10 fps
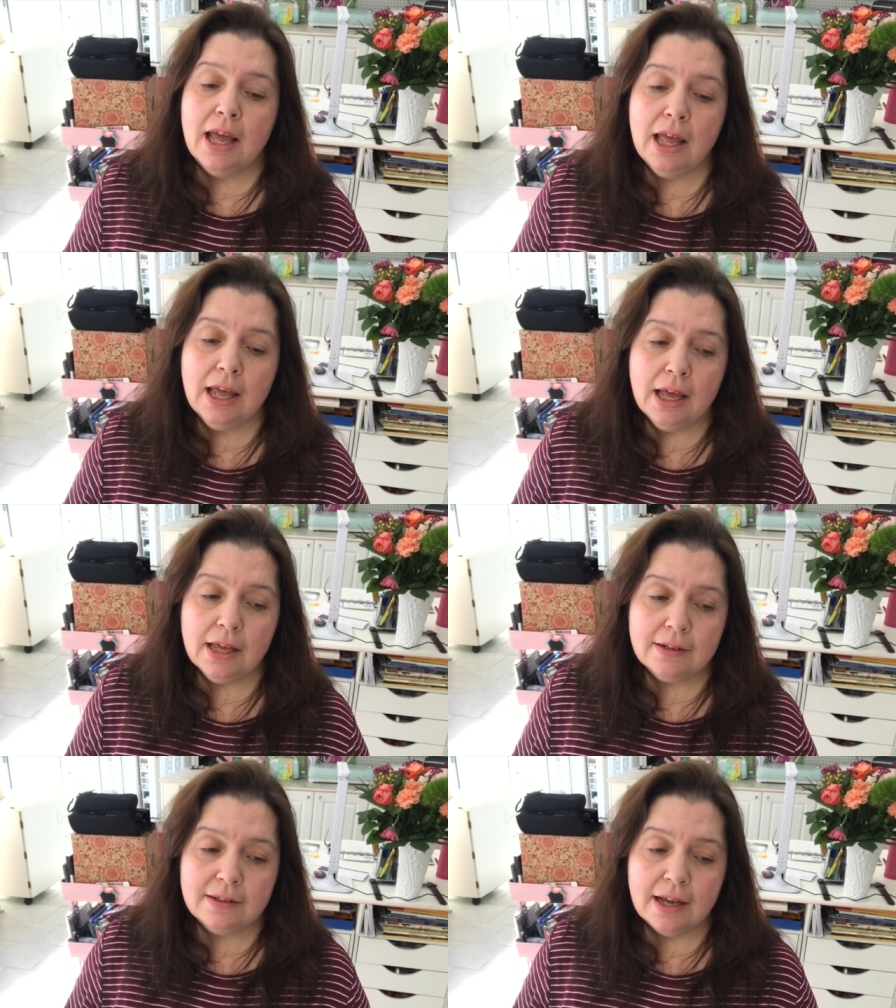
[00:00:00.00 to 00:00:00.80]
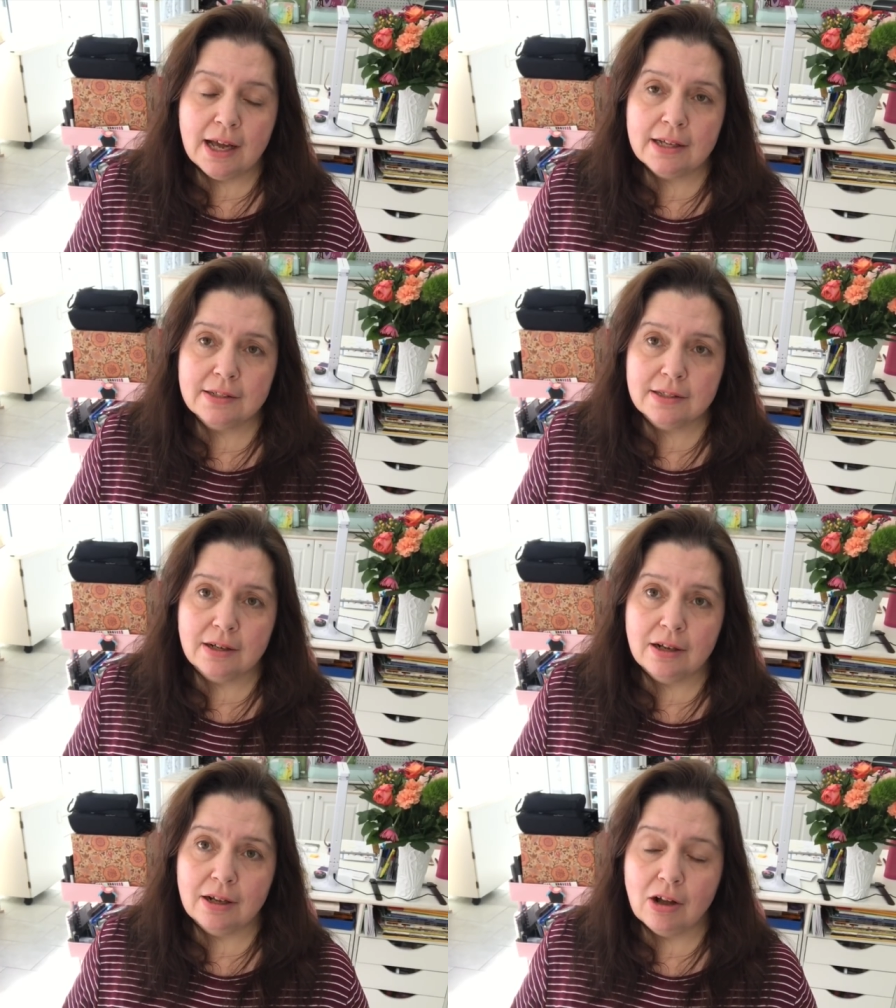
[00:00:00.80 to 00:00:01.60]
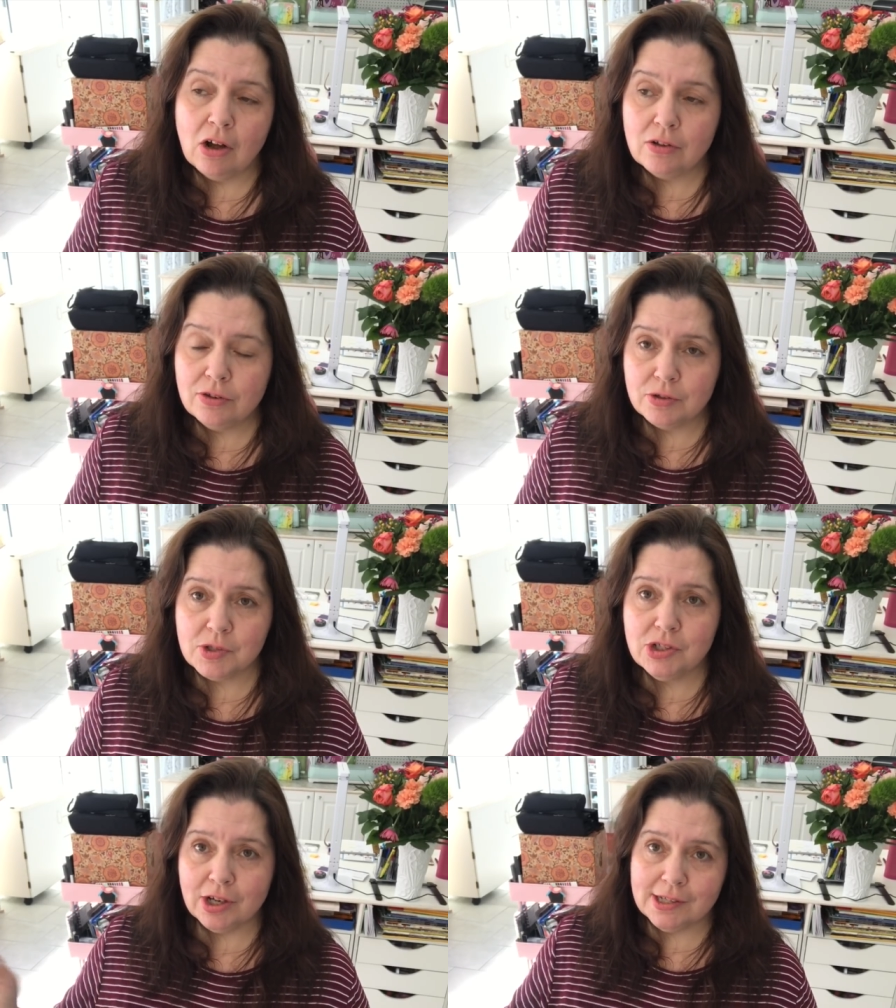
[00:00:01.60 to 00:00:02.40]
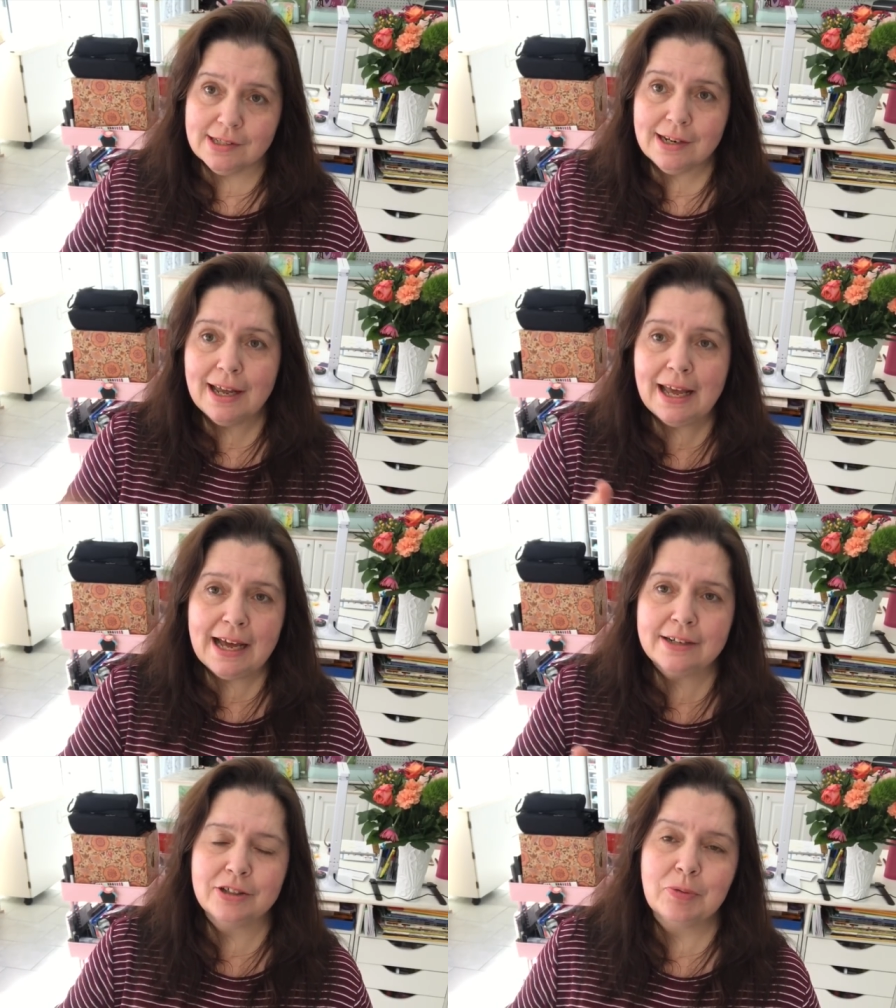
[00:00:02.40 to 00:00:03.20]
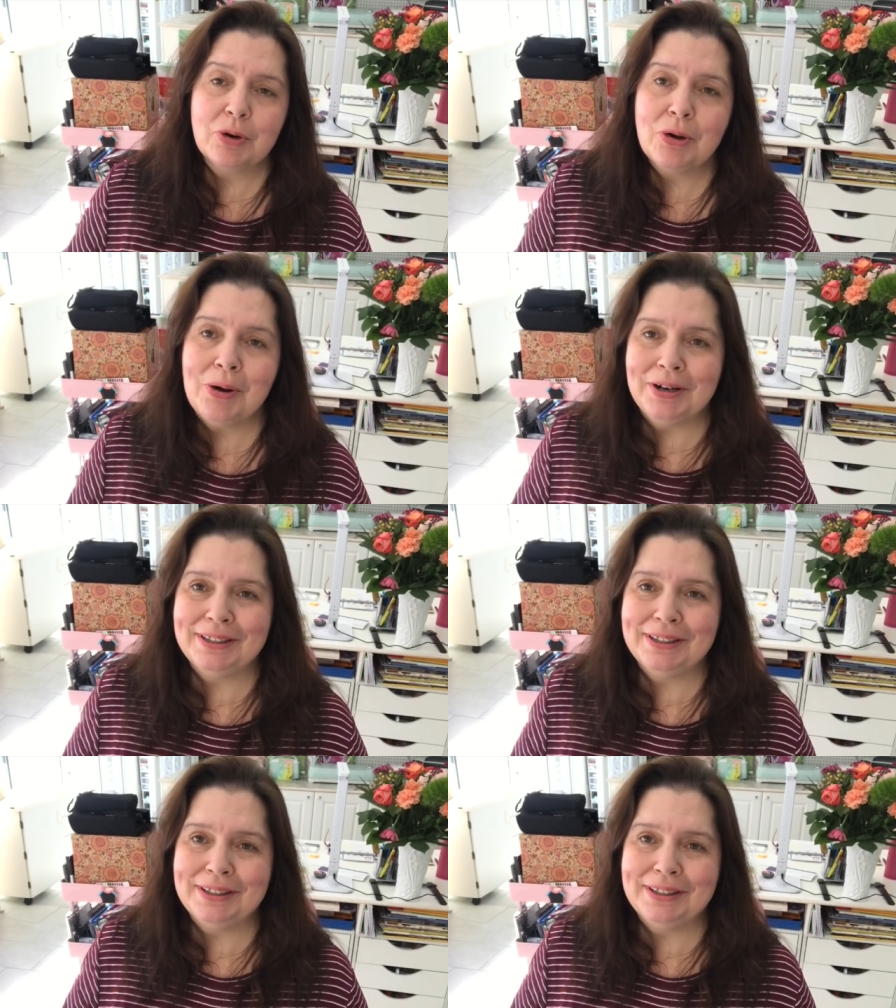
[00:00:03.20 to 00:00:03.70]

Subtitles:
and that all those ducks that I had in a row